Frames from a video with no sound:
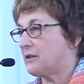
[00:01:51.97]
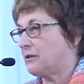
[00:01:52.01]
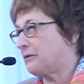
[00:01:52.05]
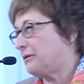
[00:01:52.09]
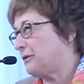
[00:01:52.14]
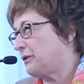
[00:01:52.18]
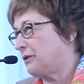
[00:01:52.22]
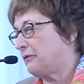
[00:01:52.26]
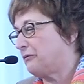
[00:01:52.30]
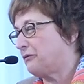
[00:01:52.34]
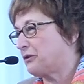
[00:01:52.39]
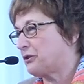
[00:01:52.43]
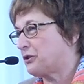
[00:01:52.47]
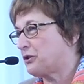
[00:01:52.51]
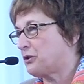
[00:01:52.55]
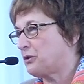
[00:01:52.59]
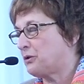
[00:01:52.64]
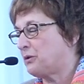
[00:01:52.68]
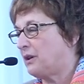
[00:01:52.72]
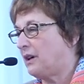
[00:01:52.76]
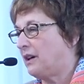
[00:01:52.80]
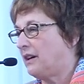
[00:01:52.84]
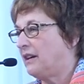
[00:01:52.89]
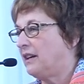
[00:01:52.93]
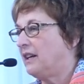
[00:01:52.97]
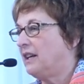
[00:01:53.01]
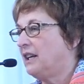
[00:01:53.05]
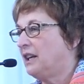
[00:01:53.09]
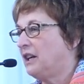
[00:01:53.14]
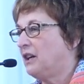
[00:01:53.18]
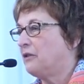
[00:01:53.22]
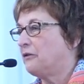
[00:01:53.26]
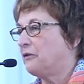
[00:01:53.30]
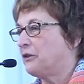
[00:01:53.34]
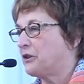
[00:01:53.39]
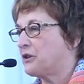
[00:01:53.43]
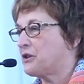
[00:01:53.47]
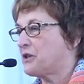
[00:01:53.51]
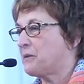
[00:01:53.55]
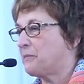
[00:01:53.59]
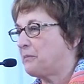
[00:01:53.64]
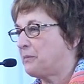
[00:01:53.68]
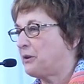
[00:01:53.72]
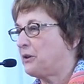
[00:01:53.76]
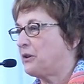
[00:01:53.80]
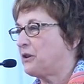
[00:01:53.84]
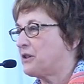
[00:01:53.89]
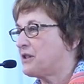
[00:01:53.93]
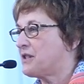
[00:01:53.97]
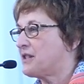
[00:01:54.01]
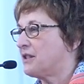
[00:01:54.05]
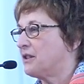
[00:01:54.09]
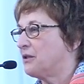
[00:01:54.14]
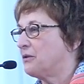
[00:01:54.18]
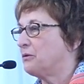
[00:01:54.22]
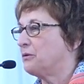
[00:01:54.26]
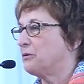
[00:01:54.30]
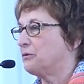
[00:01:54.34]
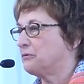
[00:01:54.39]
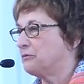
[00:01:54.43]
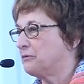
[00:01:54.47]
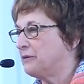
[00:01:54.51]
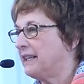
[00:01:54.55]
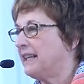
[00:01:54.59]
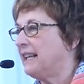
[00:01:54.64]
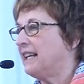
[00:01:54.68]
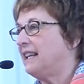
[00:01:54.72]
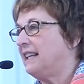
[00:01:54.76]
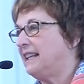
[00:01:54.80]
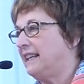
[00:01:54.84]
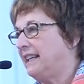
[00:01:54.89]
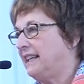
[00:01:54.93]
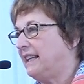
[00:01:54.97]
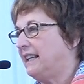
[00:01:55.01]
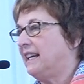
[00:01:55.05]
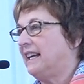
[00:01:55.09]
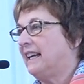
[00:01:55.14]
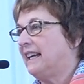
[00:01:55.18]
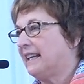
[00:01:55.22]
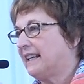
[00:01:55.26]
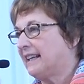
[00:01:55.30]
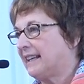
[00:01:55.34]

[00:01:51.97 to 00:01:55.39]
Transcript: was a person who really